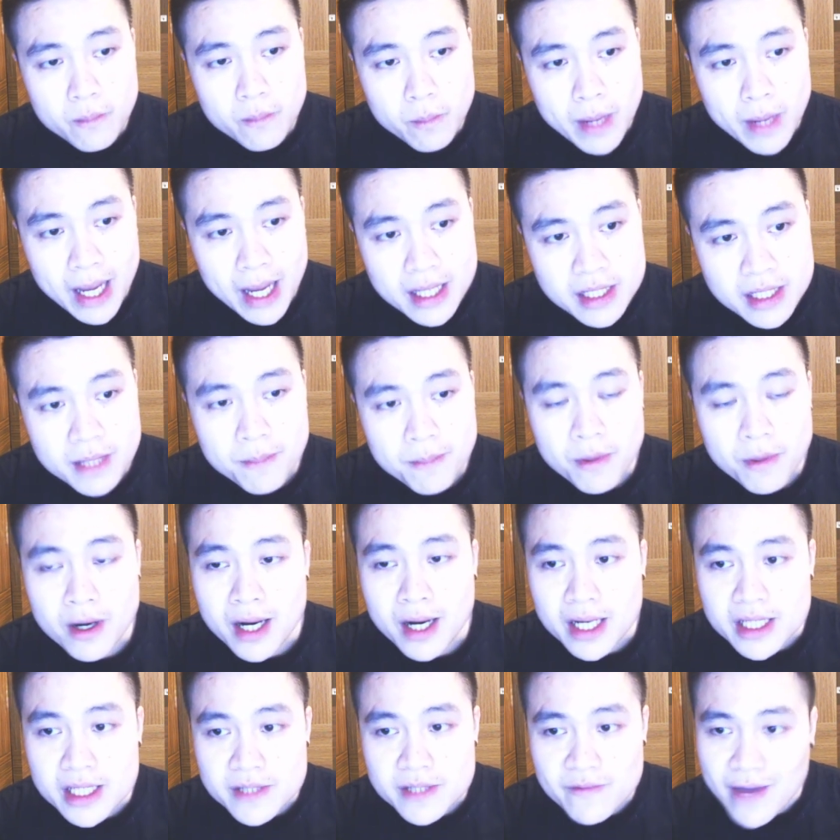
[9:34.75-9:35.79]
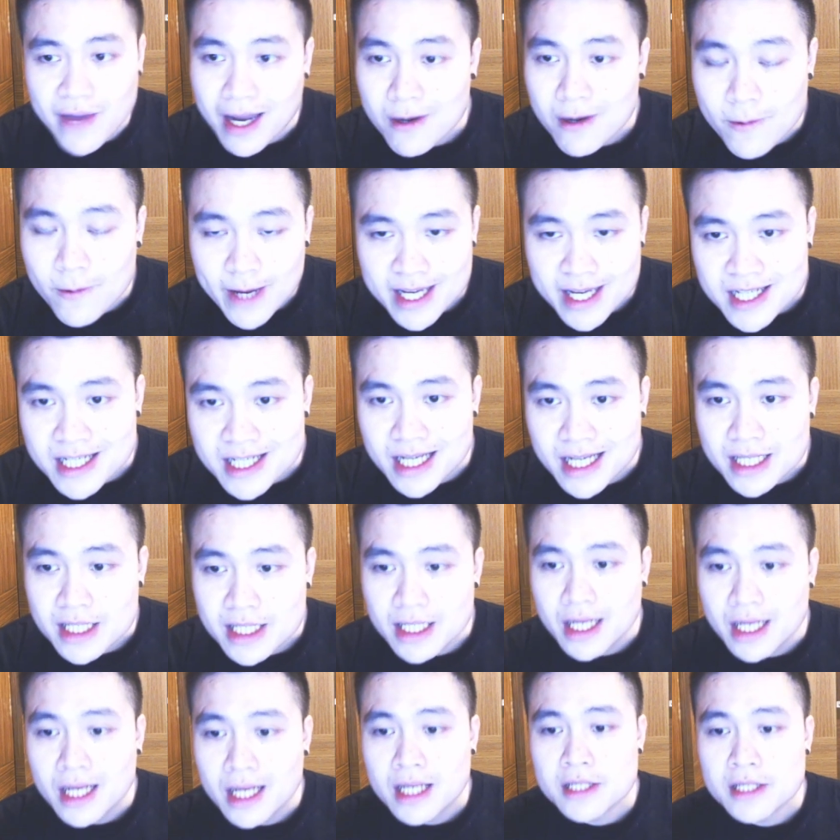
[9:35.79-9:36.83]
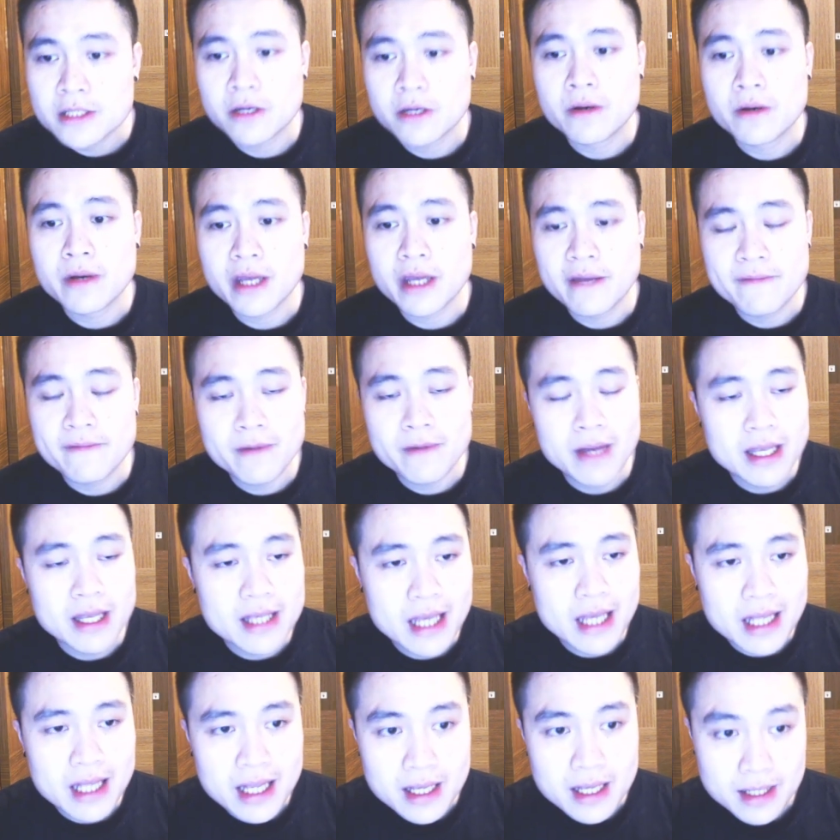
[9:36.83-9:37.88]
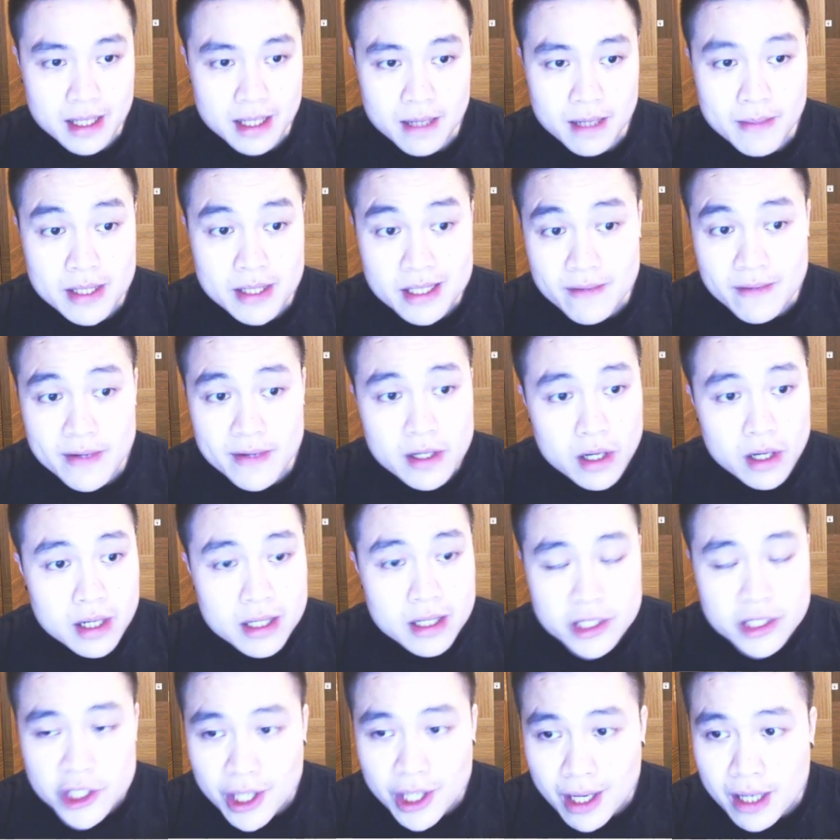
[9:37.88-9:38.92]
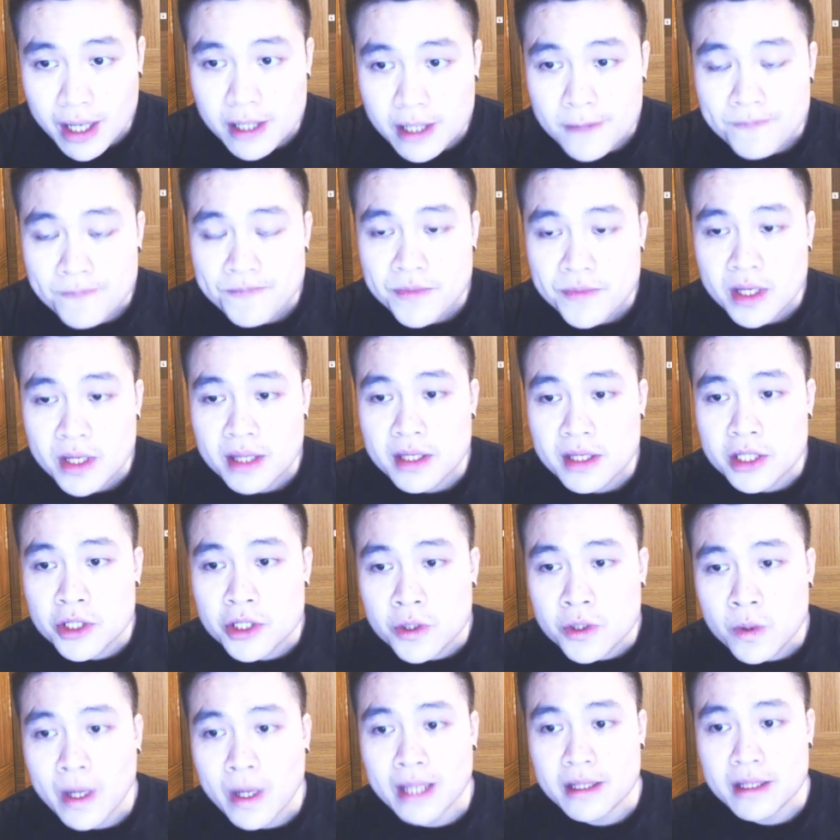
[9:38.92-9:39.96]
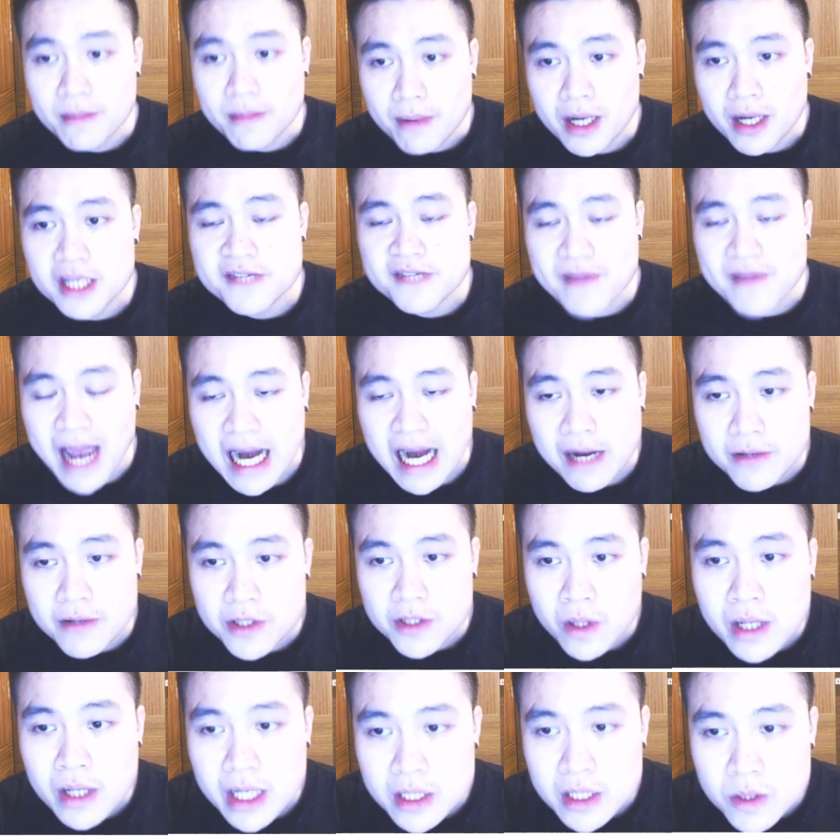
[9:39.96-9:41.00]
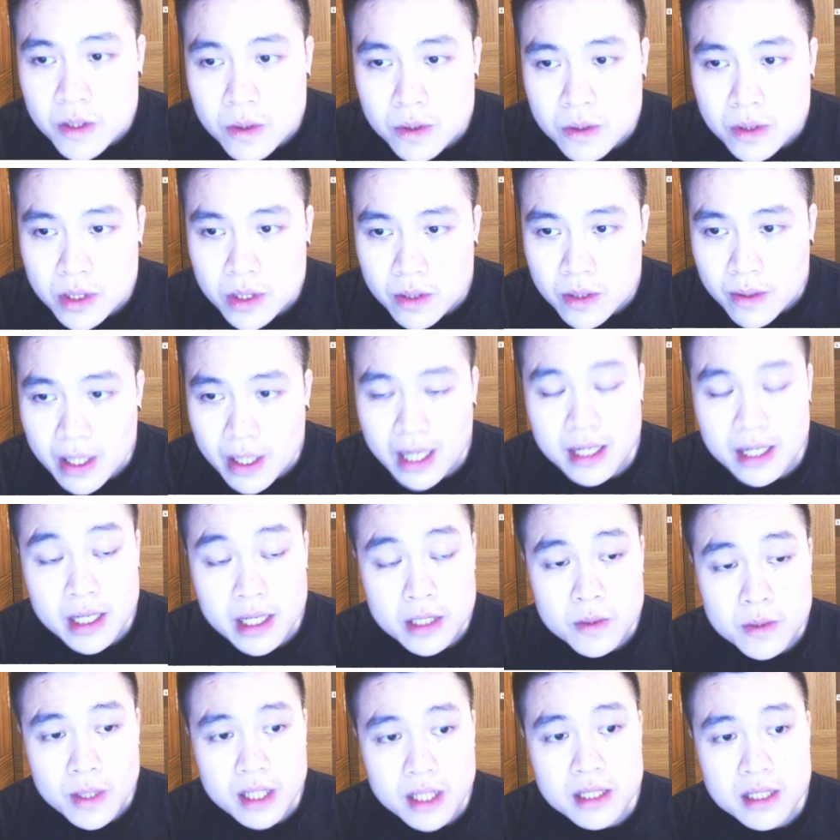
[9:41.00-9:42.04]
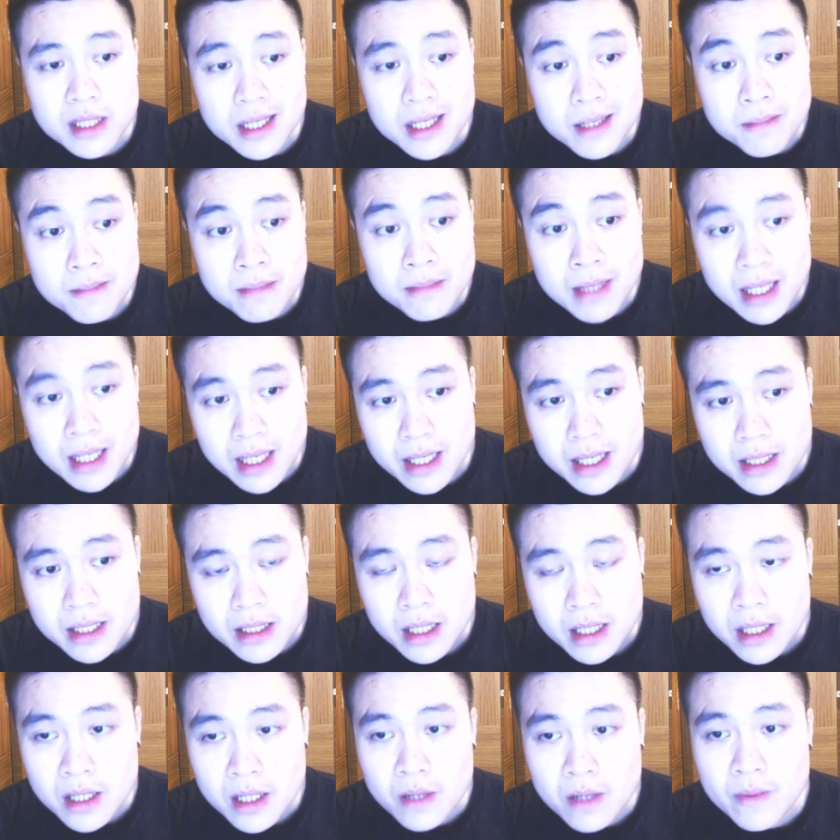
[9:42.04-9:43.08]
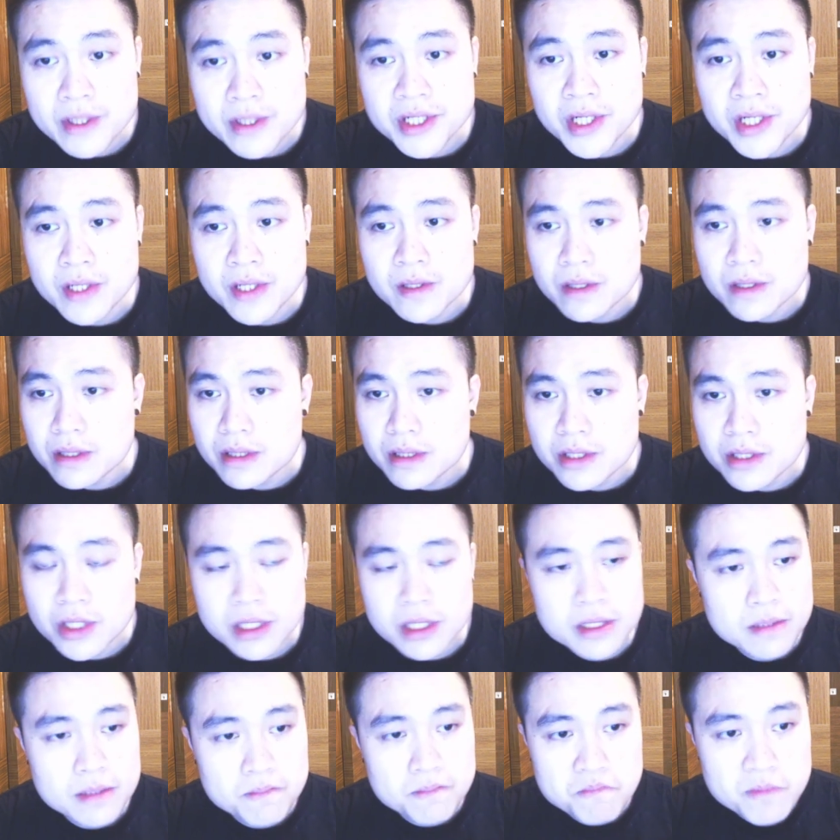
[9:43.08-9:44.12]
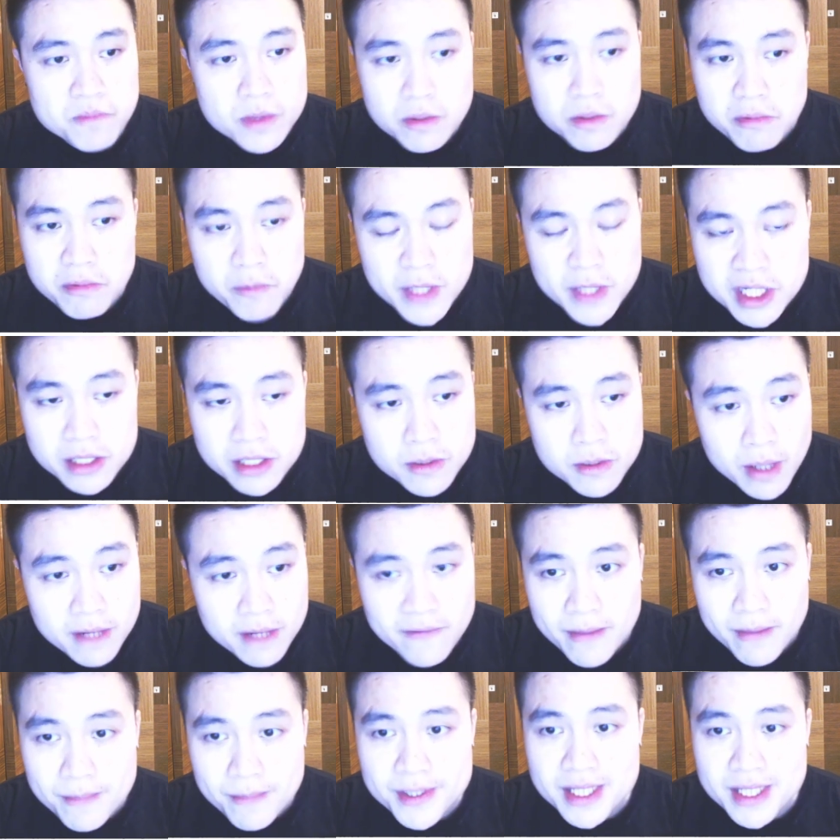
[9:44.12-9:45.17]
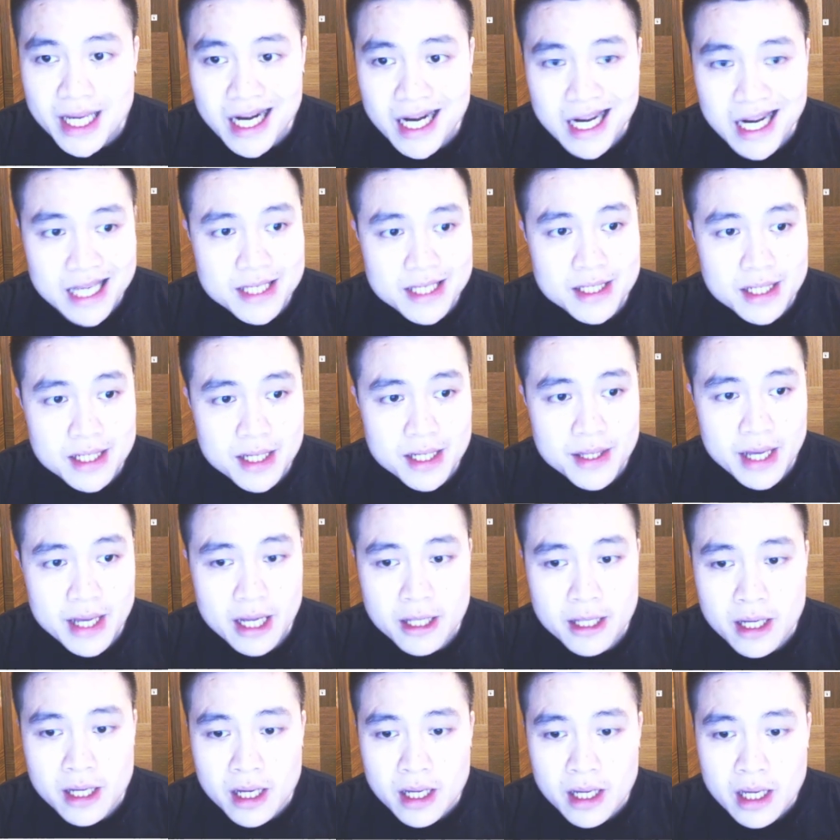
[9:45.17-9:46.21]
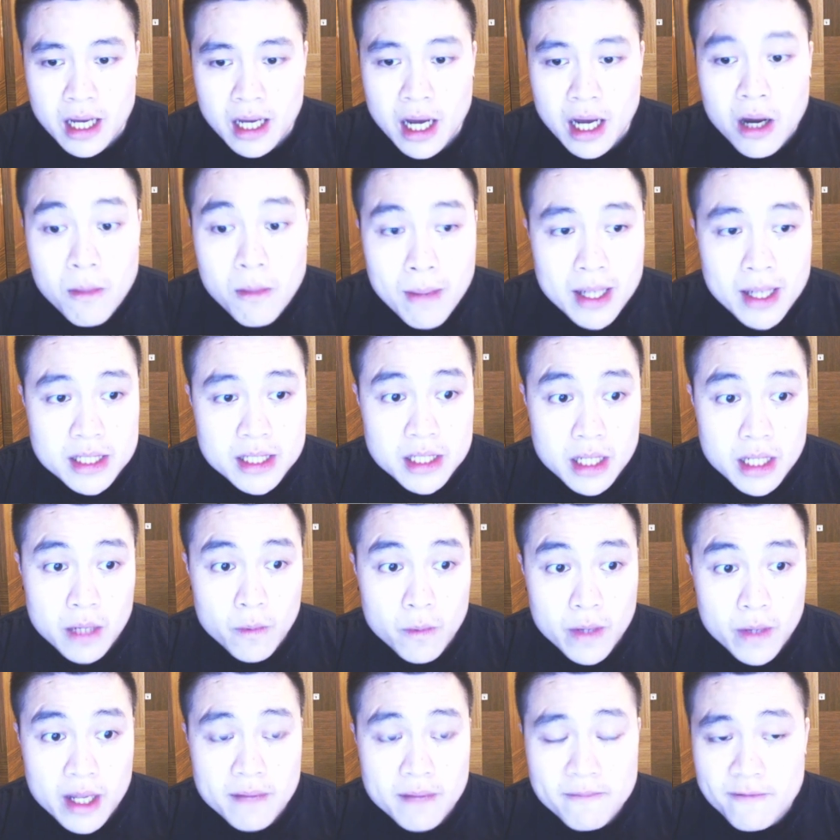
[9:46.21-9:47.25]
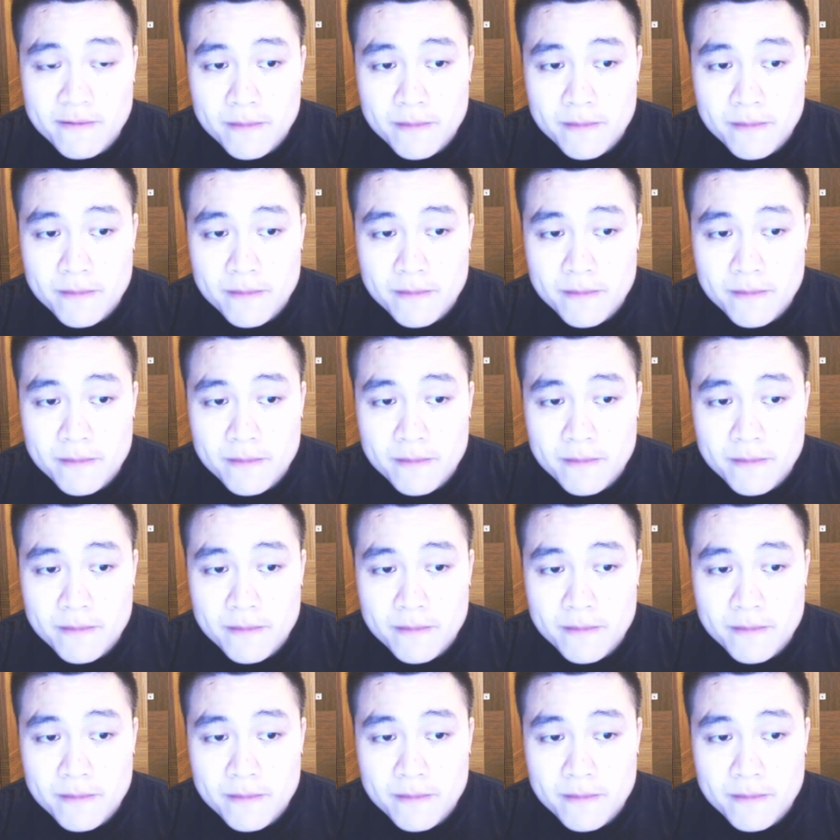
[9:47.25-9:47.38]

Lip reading: enterprise valuations. So if you can get NNDM at $7 a share, the true enterprise value is only $320 million, which is just which is 25% lesser than how much it would have